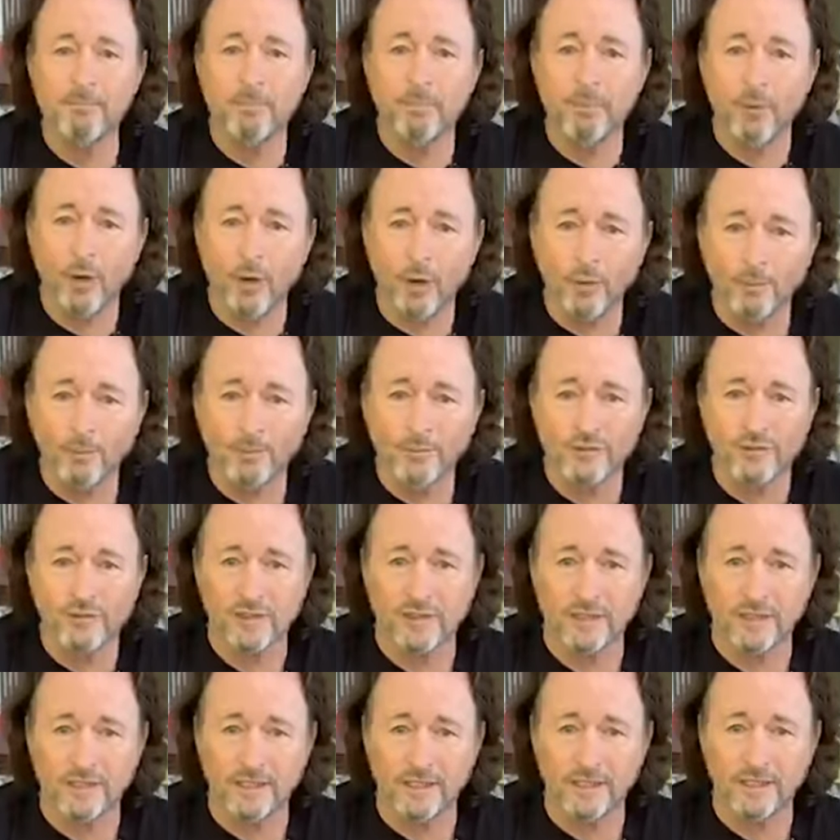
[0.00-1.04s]

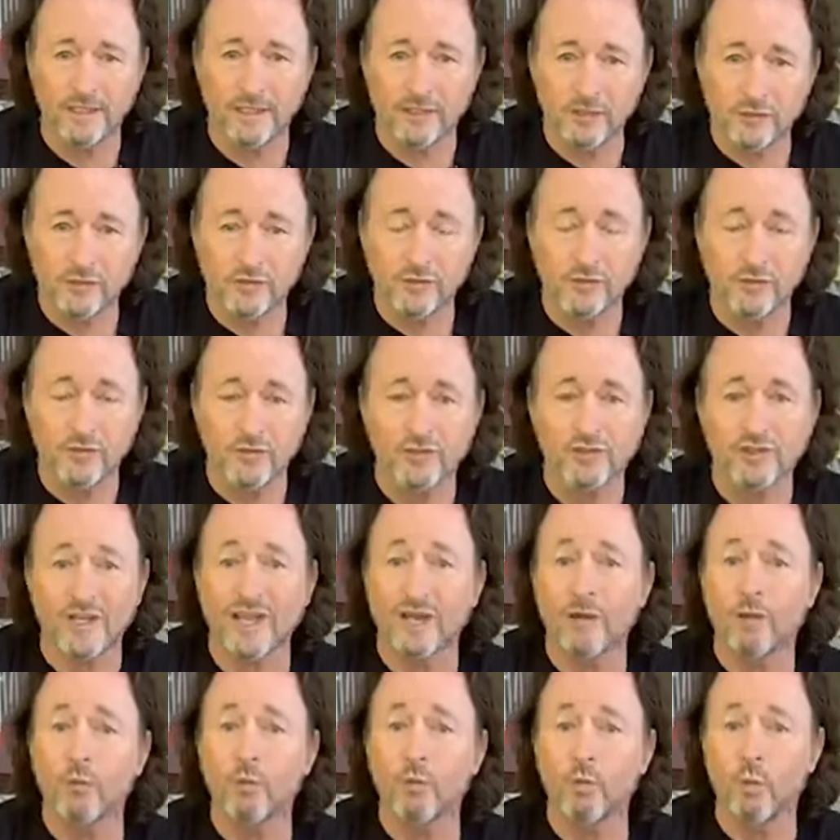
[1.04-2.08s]
purposely do this
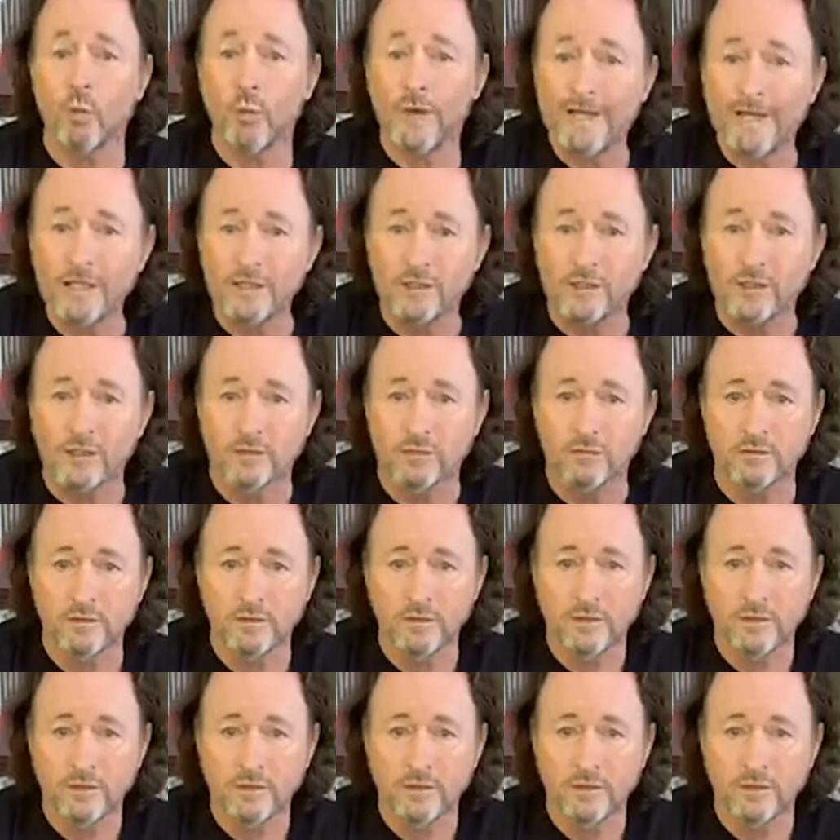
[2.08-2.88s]
like we do.